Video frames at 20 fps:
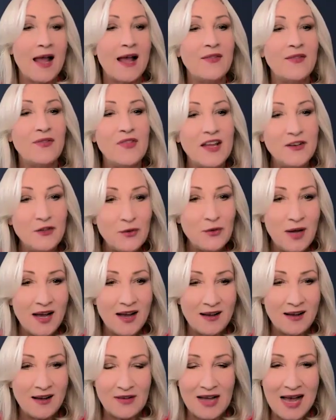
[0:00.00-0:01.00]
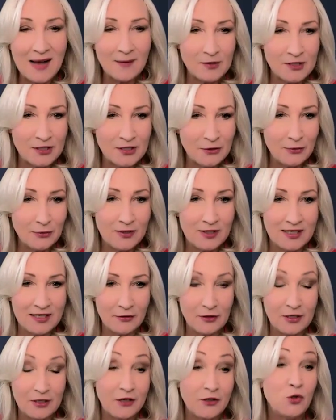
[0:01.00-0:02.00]
And then you have absolute
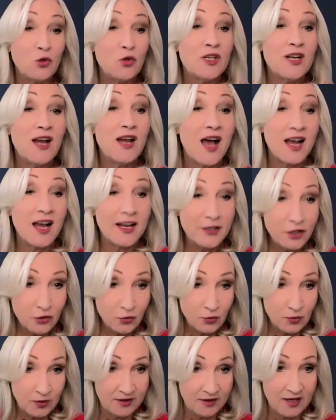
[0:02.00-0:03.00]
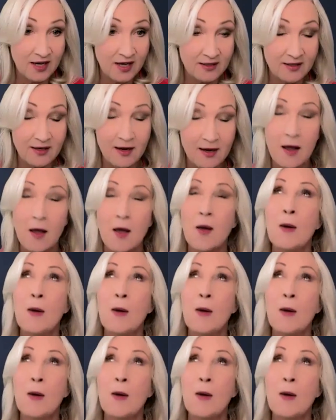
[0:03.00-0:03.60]
clarity, and you can hire with that